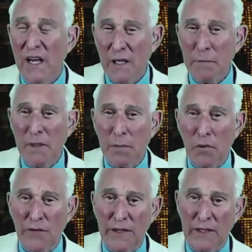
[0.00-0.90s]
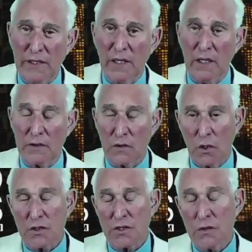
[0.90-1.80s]
and people that he
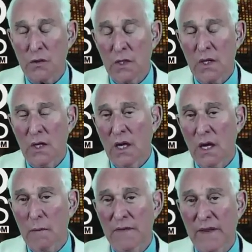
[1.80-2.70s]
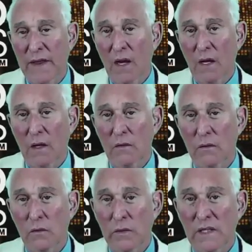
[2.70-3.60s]
talks to. They
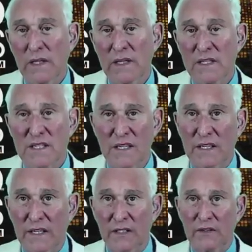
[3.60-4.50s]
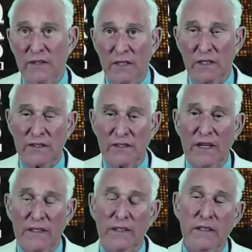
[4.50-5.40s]
are really seeking to
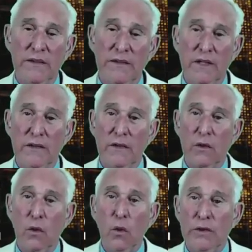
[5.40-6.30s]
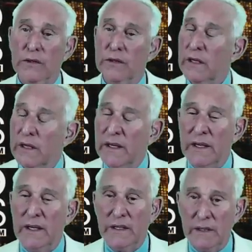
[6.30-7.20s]
tighten the cordon.
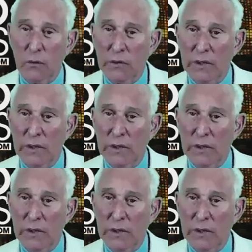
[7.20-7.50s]
And